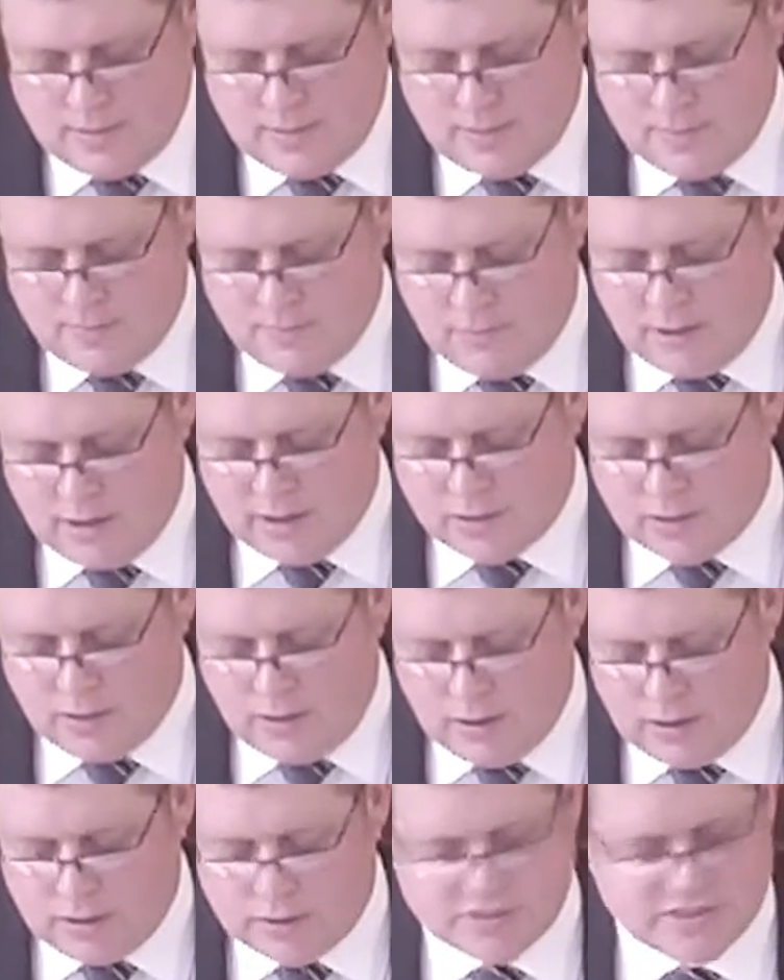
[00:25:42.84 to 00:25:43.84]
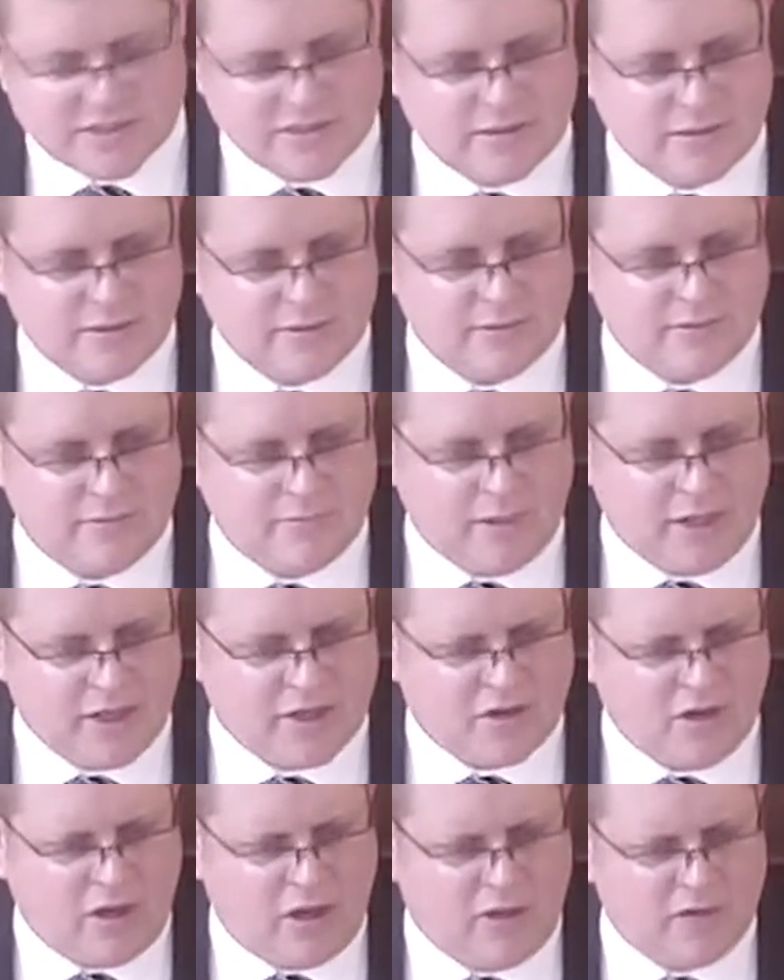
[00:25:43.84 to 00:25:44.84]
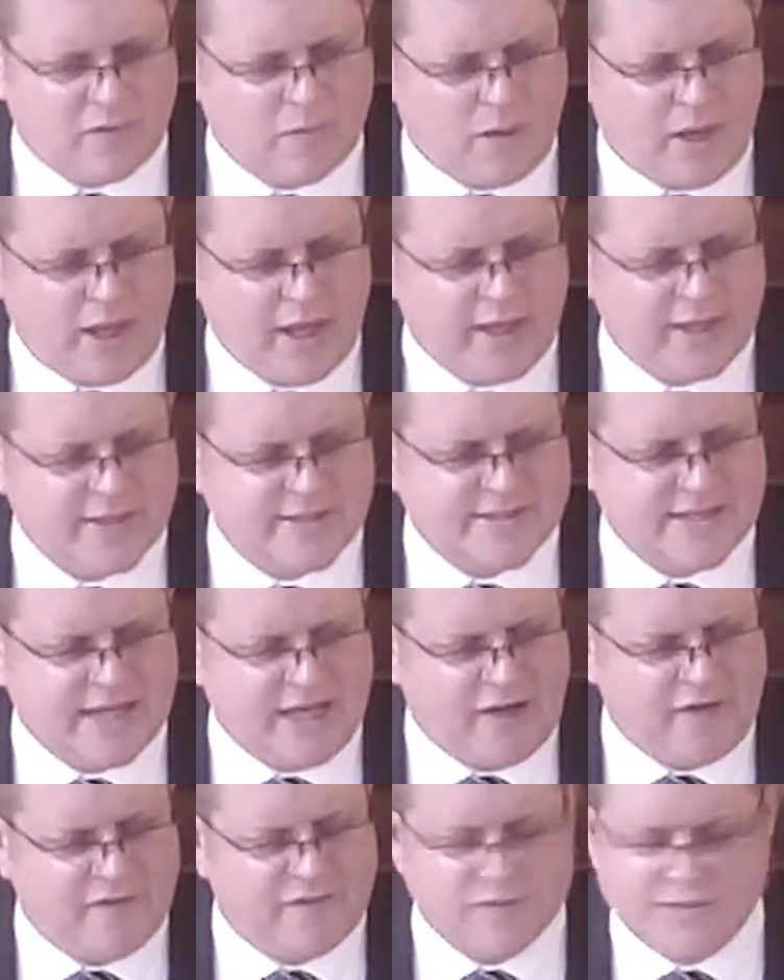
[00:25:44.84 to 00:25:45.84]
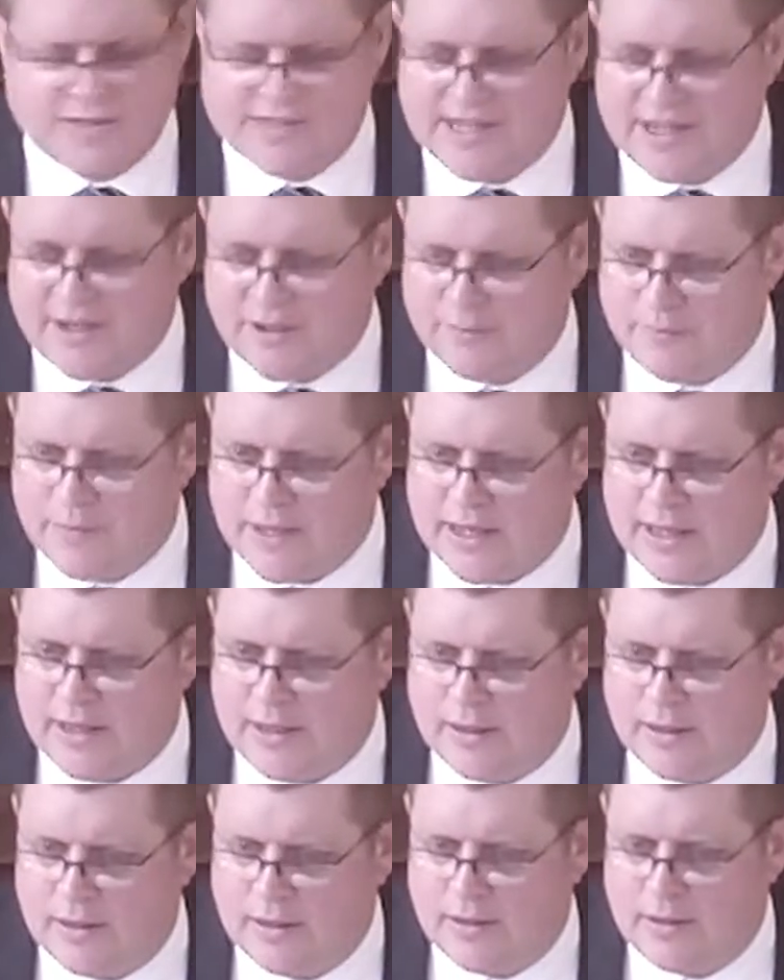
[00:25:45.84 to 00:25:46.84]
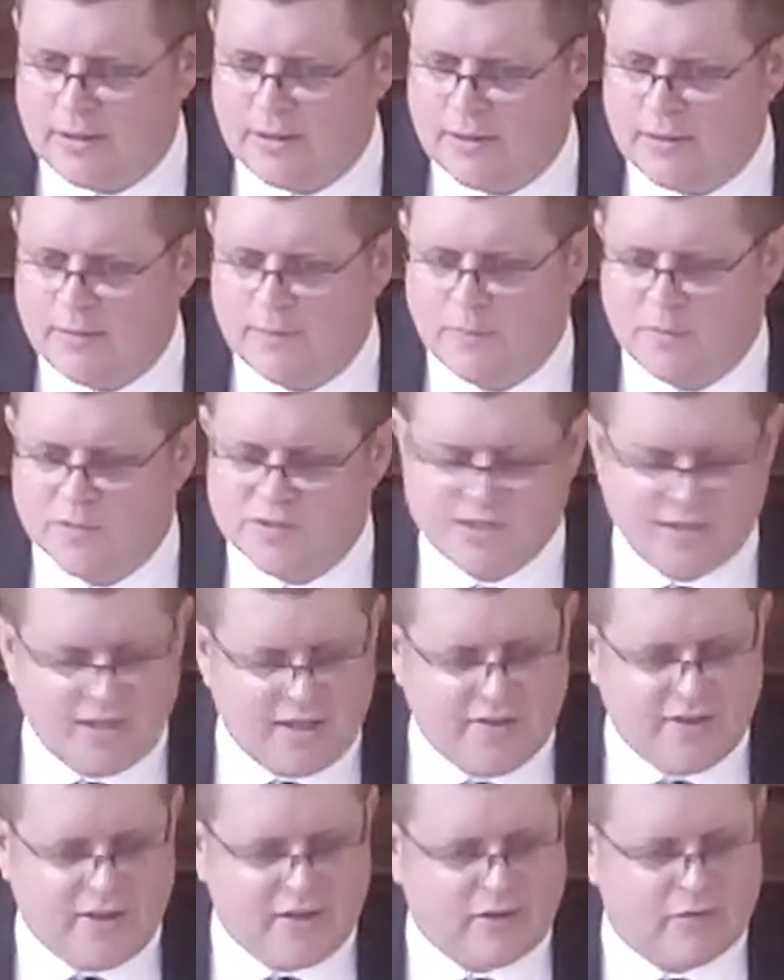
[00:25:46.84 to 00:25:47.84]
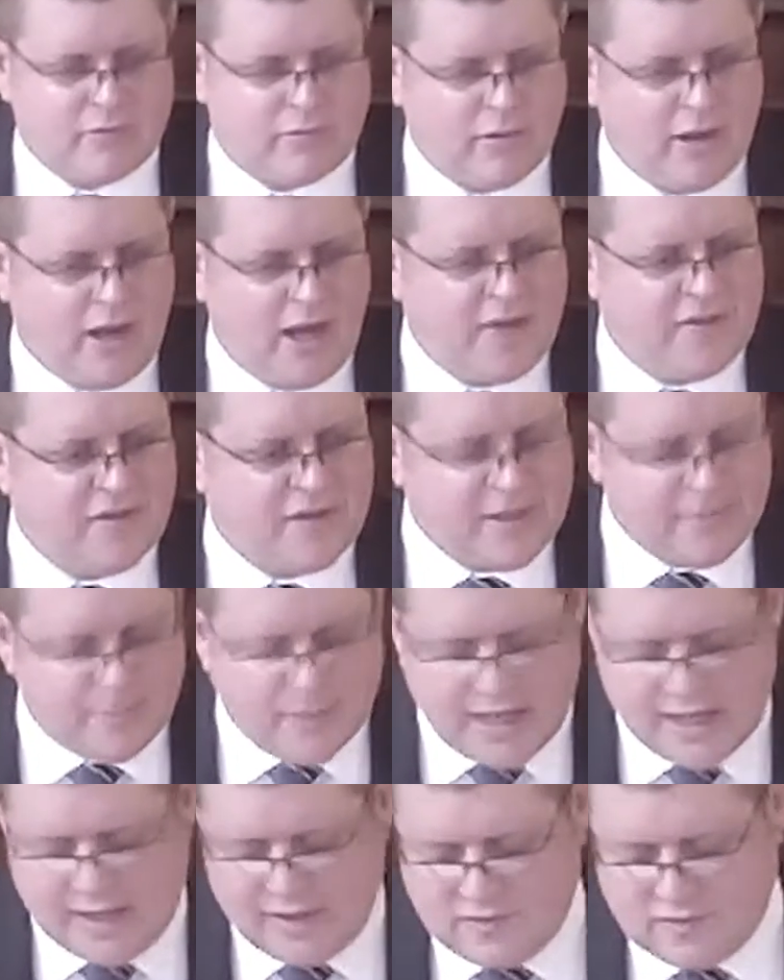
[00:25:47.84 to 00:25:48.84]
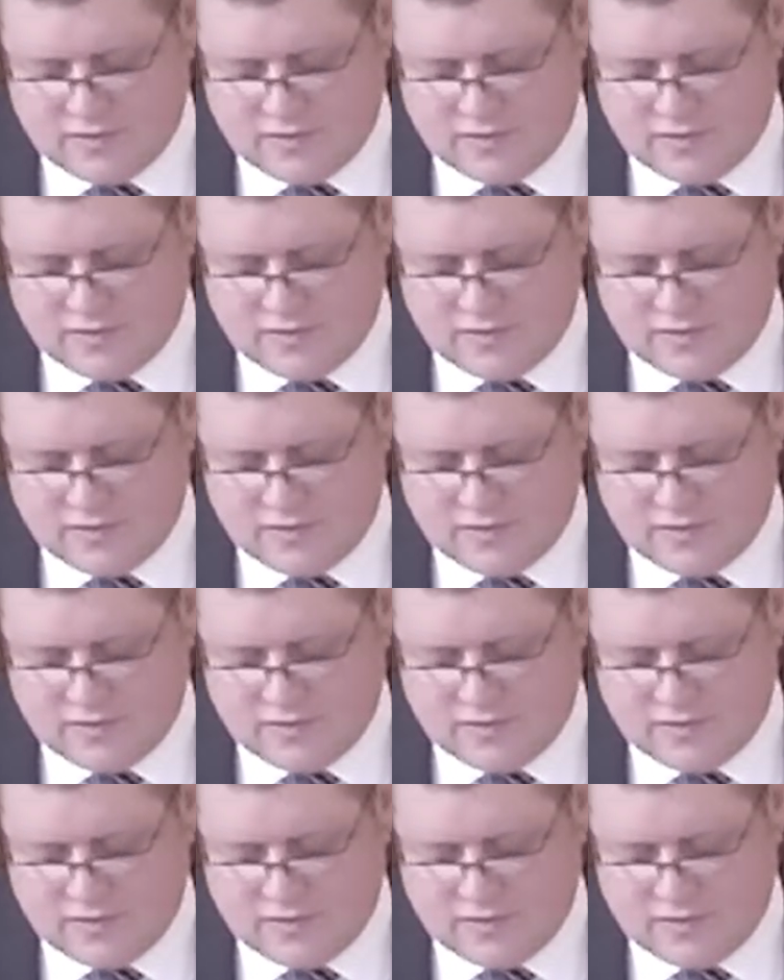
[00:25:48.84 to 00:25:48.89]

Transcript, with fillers: My God, my God, why hast thou forsaken me? was another cry that he made.